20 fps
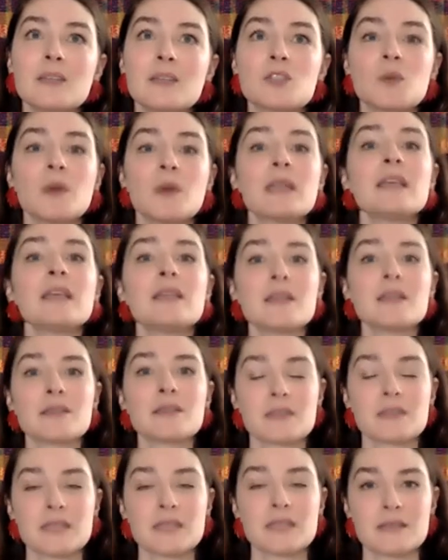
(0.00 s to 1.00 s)
20
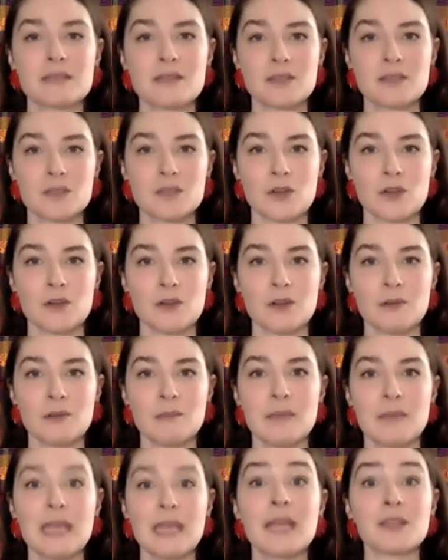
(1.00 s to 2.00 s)
years since the
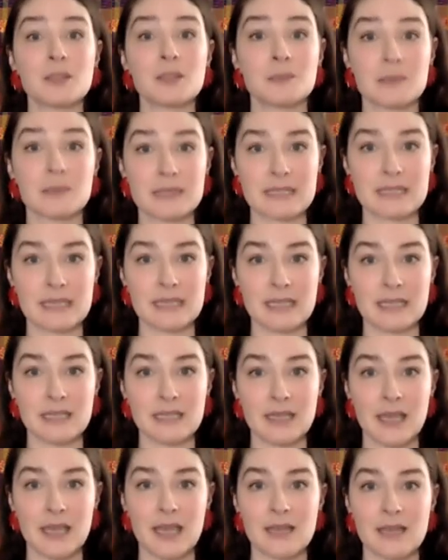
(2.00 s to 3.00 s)
term
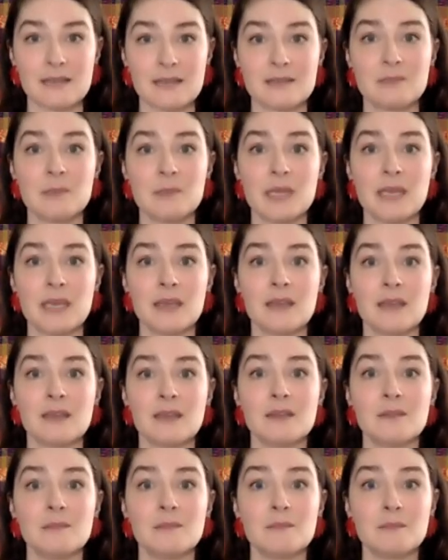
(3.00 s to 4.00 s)
Anthropocene has
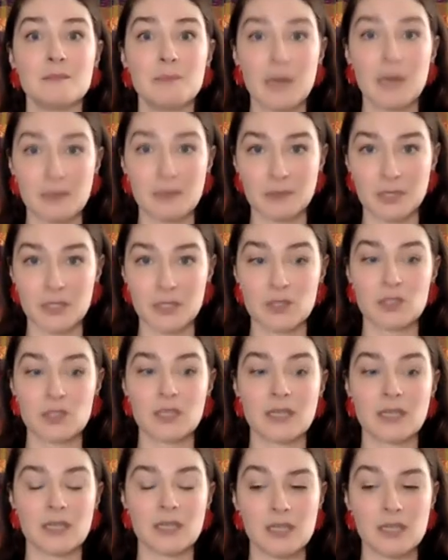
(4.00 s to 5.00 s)
been published
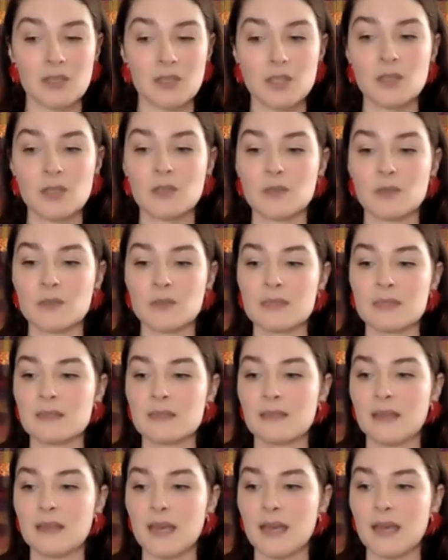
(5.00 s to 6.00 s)
and in use,
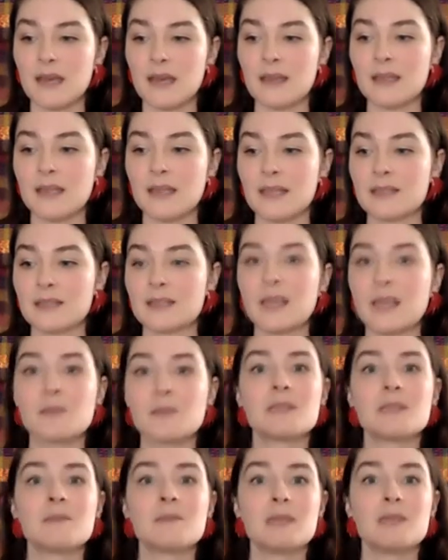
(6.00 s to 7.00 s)
it has come
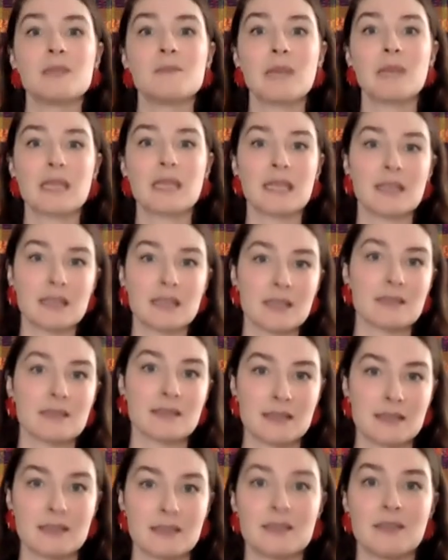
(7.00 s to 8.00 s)
to mean many
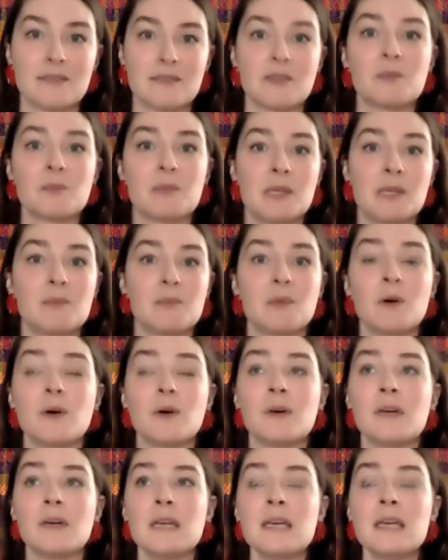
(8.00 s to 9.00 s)
things to different
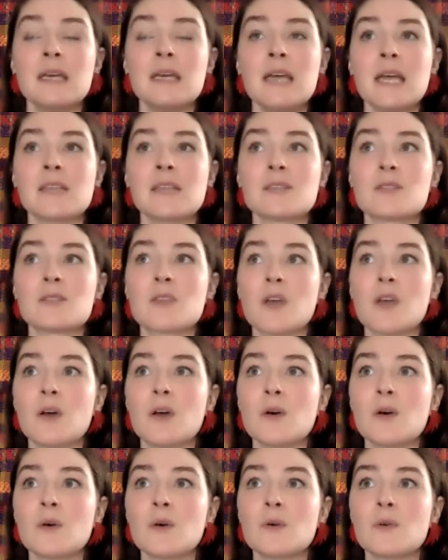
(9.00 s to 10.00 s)
people. And
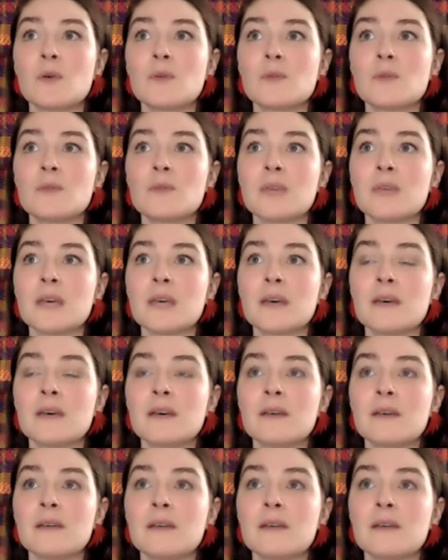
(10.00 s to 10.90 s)
so the